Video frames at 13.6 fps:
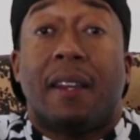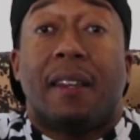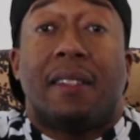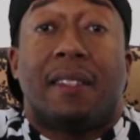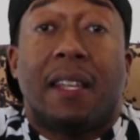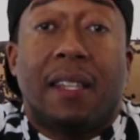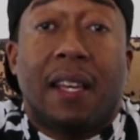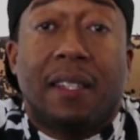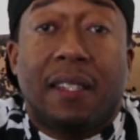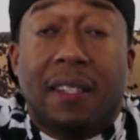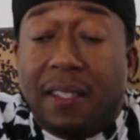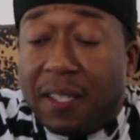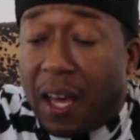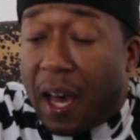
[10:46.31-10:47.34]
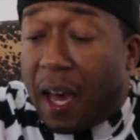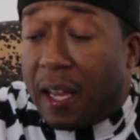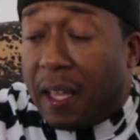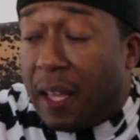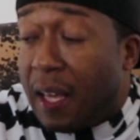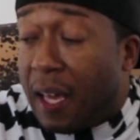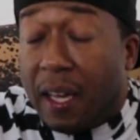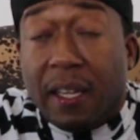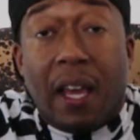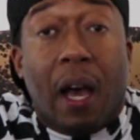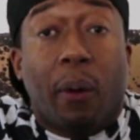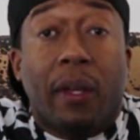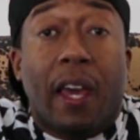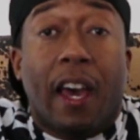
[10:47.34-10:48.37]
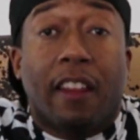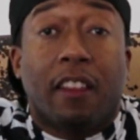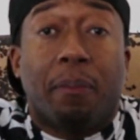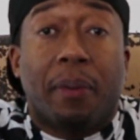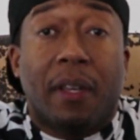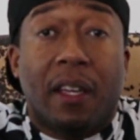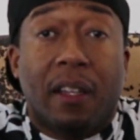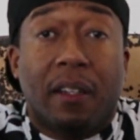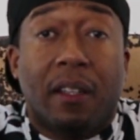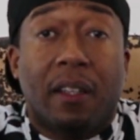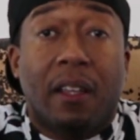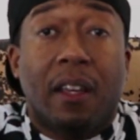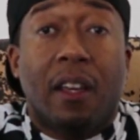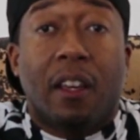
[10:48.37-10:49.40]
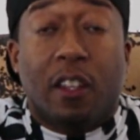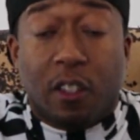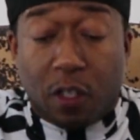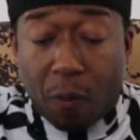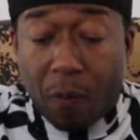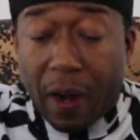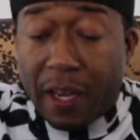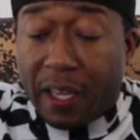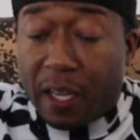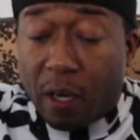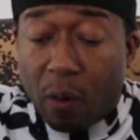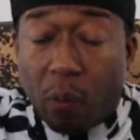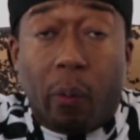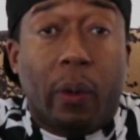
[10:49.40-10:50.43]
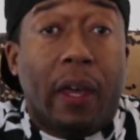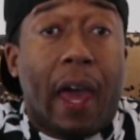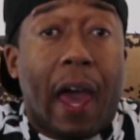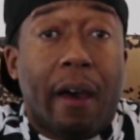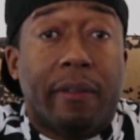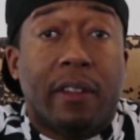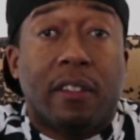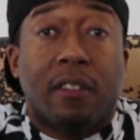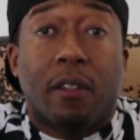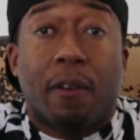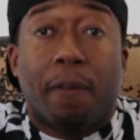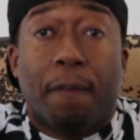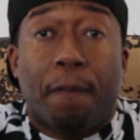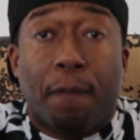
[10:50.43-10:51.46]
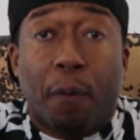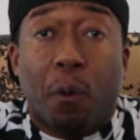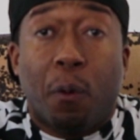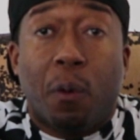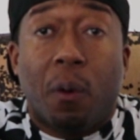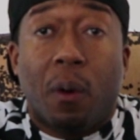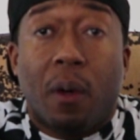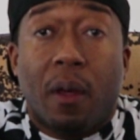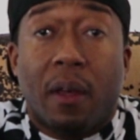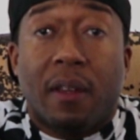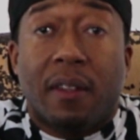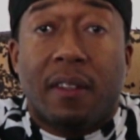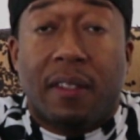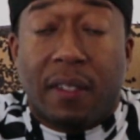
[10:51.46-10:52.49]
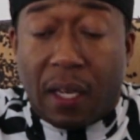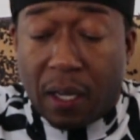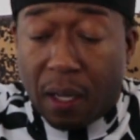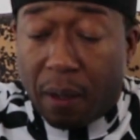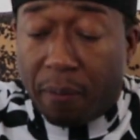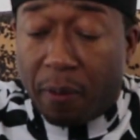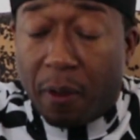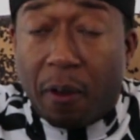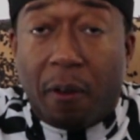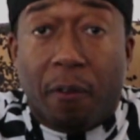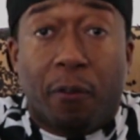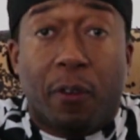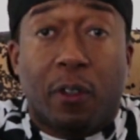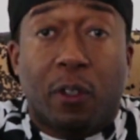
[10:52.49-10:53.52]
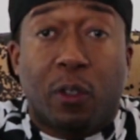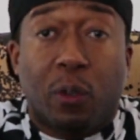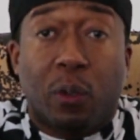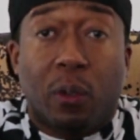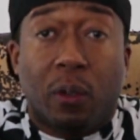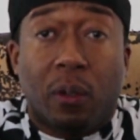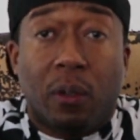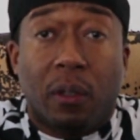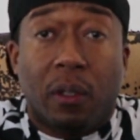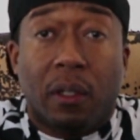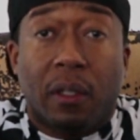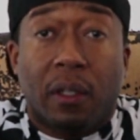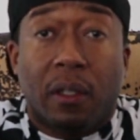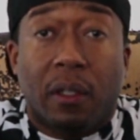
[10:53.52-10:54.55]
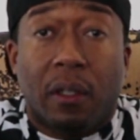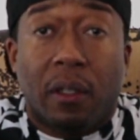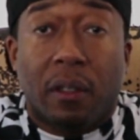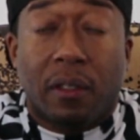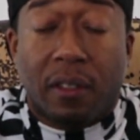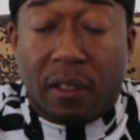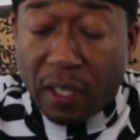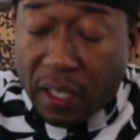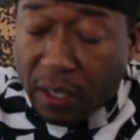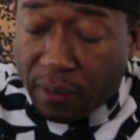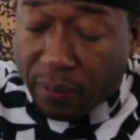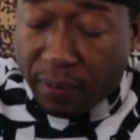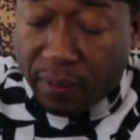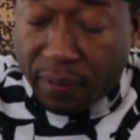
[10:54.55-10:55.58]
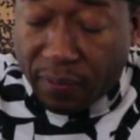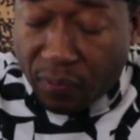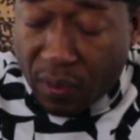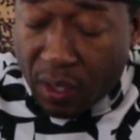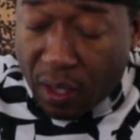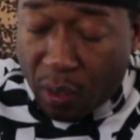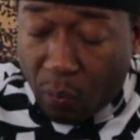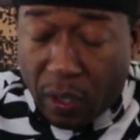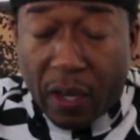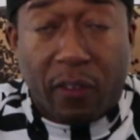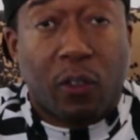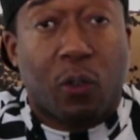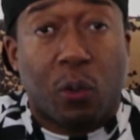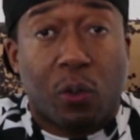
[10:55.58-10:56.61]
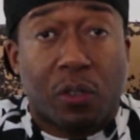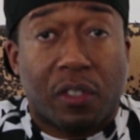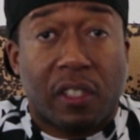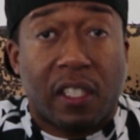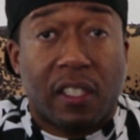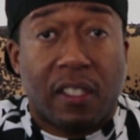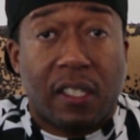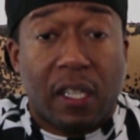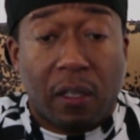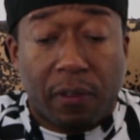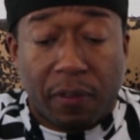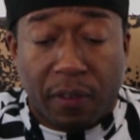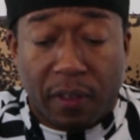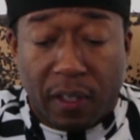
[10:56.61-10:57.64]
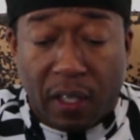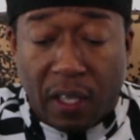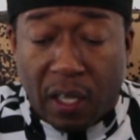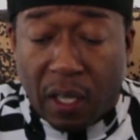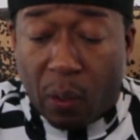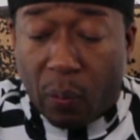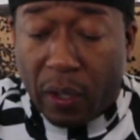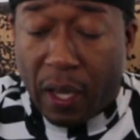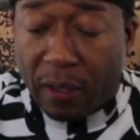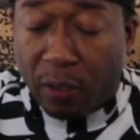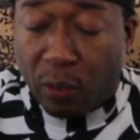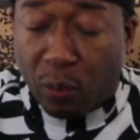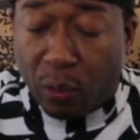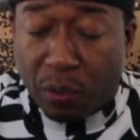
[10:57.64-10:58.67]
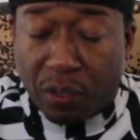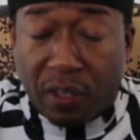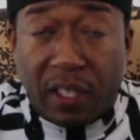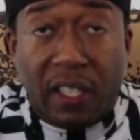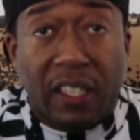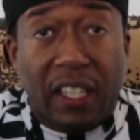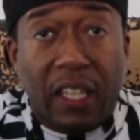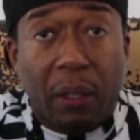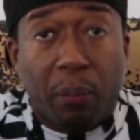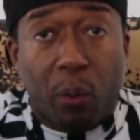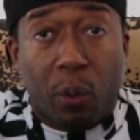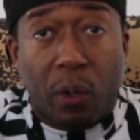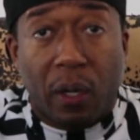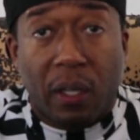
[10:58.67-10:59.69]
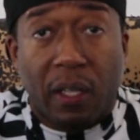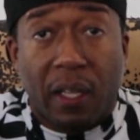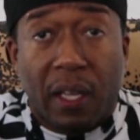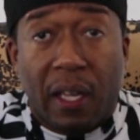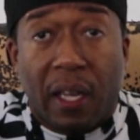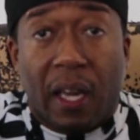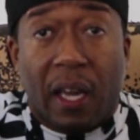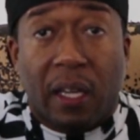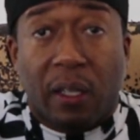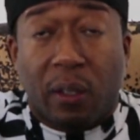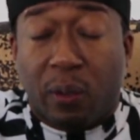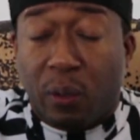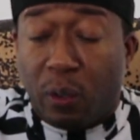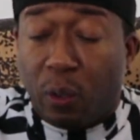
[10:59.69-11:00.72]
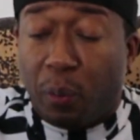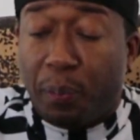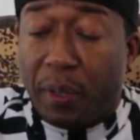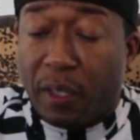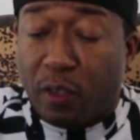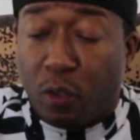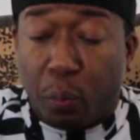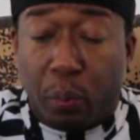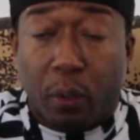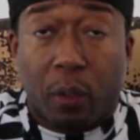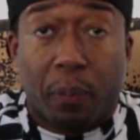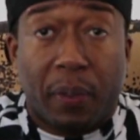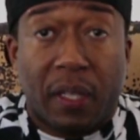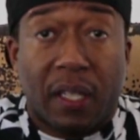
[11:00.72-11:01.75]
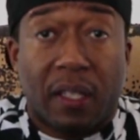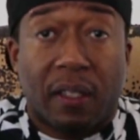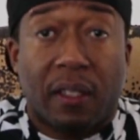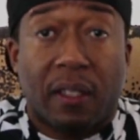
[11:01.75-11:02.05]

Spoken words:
Set that to the side, and now we have the pen. So right here what we have is the full setup for the Google Slate. We have the Google Slate itself. We have the Google Slate Keyboard and a Google Pixel Book pen.